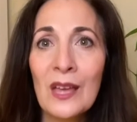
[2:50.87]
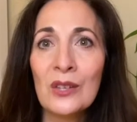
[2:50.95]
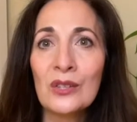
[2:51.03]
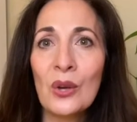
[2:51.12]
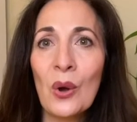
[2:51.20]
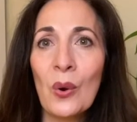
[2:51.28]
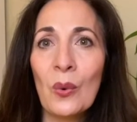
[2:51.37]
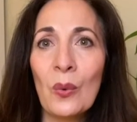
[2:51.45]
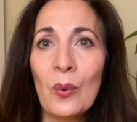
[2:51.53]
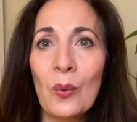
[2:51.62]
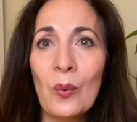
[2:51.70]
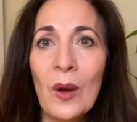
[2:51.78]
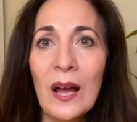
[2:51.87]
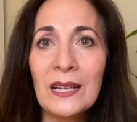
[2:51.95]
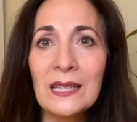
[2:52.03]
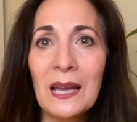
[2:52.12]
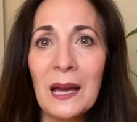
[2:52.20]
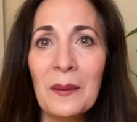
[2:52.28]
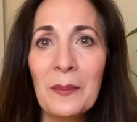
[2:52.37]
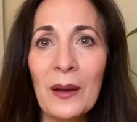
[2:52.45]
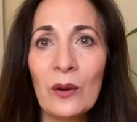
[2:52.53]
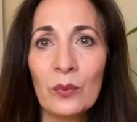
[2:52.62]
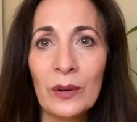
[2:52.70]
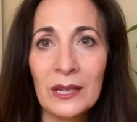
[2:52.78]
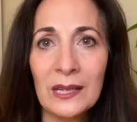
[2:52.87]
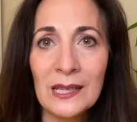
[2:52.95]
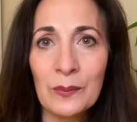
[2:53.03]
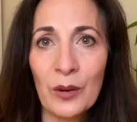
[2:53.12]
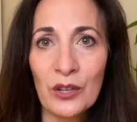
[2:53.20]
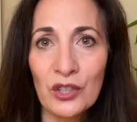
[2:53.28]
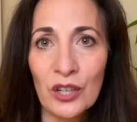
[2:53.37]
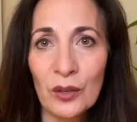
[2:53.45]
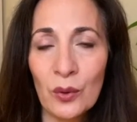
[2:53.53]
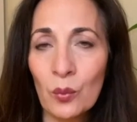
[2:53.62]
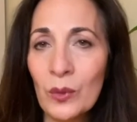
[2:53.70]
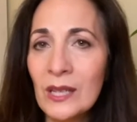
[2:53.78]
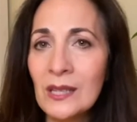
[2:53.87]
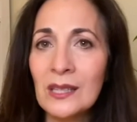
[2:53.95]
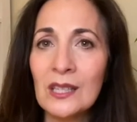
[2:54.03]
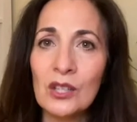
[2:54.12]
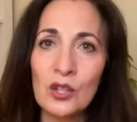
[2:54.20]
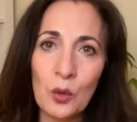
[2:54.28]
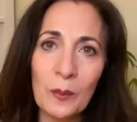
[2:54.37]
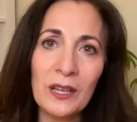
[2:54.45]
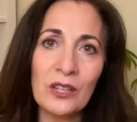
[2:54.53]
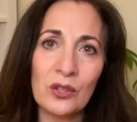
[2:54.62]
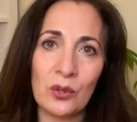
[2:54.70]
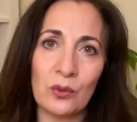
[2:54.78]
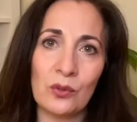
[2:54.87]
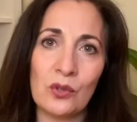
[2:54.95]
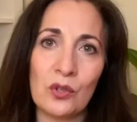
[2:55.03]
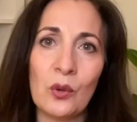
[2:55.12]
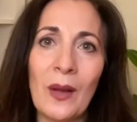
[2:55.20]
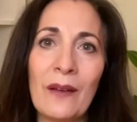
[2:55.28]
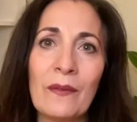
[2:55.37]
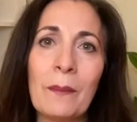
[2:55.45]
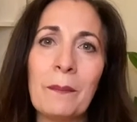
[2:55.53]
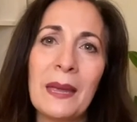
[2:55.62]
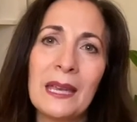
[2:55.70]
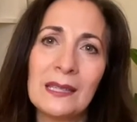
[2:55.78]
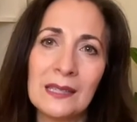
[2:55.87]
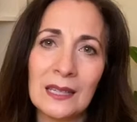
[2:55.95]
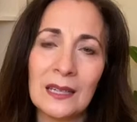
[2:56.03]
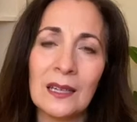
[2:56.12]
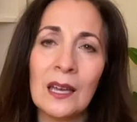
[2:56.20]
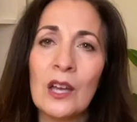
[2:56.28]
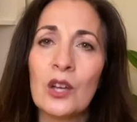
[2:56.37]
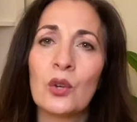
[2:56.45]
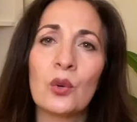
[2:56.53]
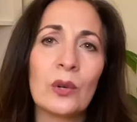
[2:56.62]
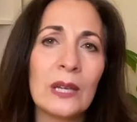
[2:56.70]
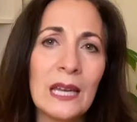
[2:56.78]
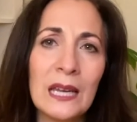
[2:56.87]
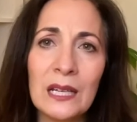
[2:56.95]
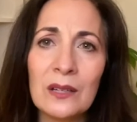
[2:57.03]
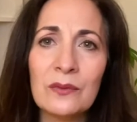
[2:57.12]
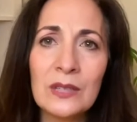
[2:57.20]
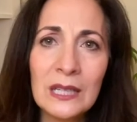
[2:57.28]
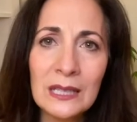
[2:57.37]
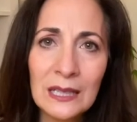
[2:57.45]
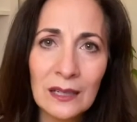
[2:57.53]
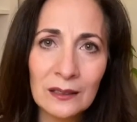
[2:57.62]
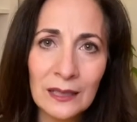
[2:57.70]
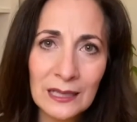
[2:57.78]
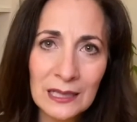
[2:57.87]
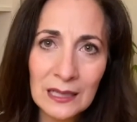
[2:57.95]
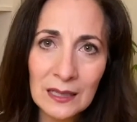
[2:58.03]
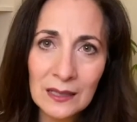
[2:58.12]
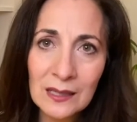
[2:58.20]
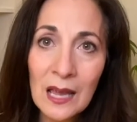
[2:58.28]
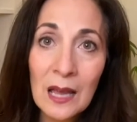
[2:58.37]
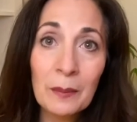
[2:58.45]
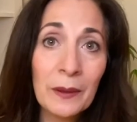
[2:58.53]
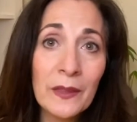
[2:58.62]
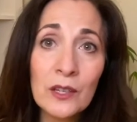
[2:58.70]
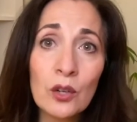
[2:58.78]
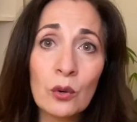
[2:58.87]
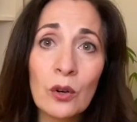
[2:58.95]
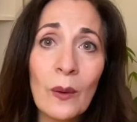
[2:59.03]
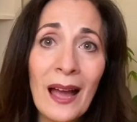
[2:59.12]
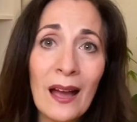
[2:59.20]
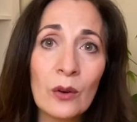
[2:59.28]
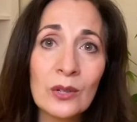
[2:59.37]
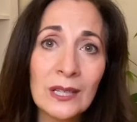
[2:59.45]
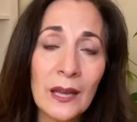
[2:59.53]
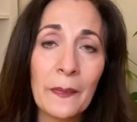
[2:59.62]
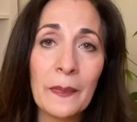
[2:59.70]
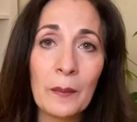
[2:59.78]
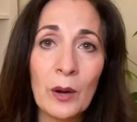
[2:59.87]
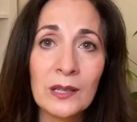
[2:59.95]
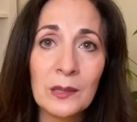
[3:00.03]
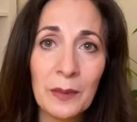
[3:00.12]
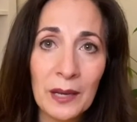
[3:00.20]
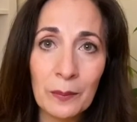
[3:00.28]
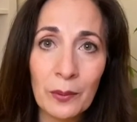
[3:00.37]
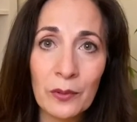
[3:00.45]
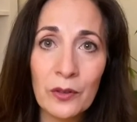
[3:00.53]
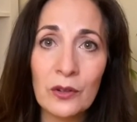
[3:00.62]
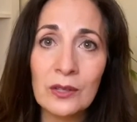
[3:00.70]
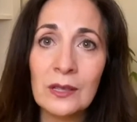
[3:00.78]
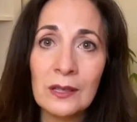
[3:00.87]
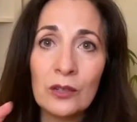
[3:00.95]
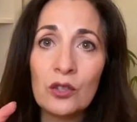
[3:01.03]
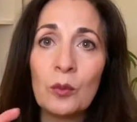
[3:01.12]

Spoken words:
So what about written expression? We see so many students who have amazing, creative, detailed ideas, but they don't know how to get them onto paper. There's